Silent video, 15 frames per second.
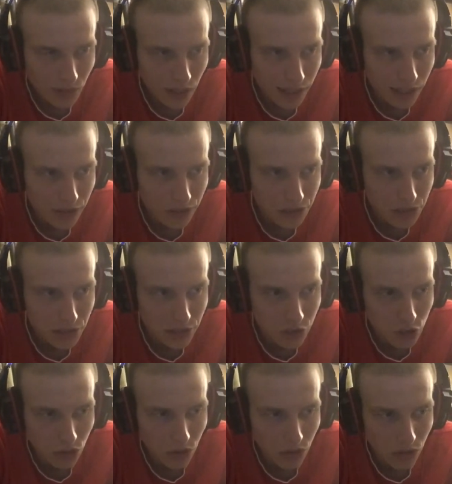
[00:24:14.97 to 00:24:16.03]
AL
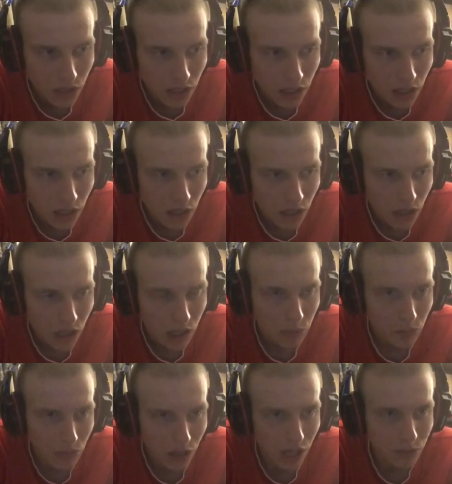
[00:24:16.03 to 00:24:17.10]
Central,
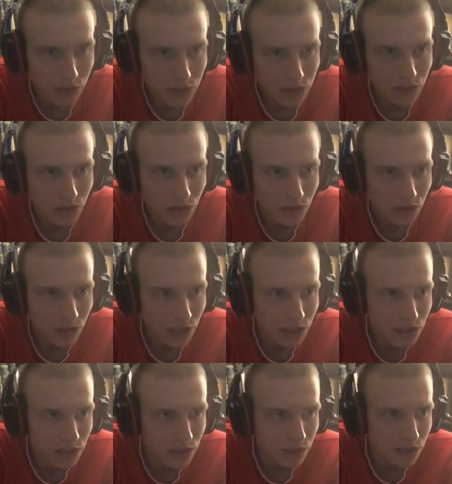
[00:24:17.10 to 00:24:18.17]
probably still the Twins,
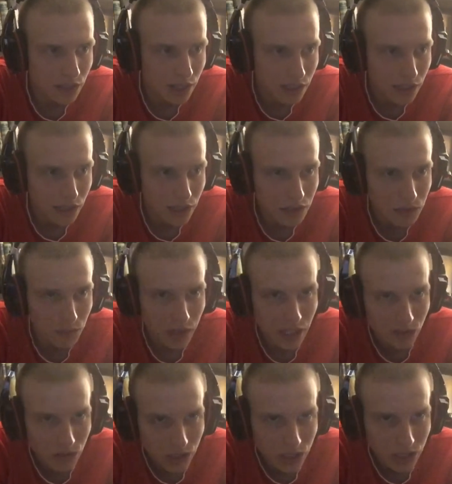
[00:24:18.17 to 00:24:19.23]
since the Indians may
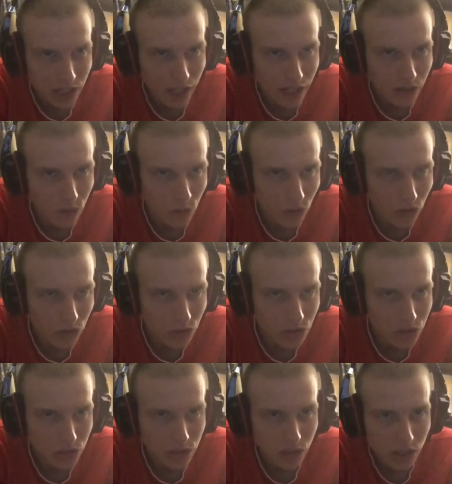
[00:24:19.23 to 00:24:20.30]
have just gotten
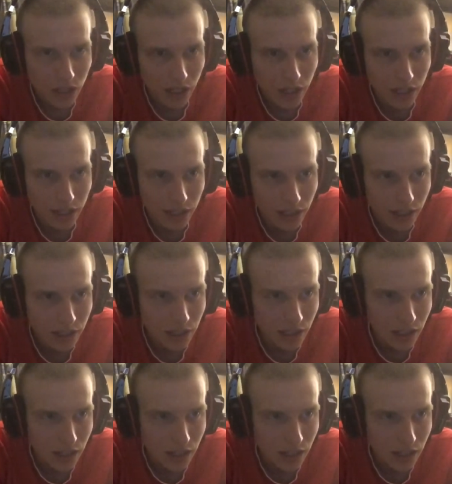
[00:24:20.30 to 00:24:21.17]
worse again.